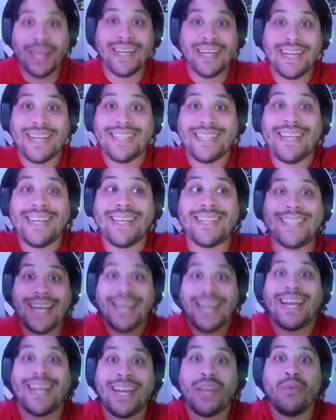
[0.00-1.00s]
That's
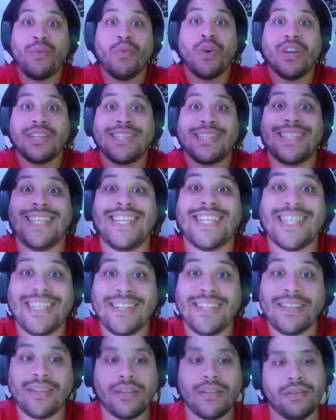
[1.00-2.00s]
exactly what a snitch
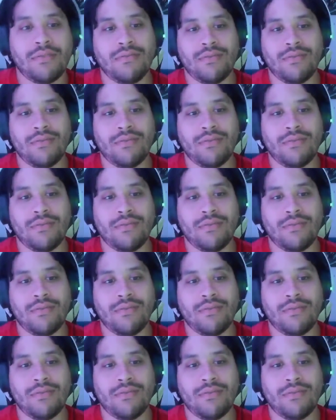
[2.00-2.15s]
is.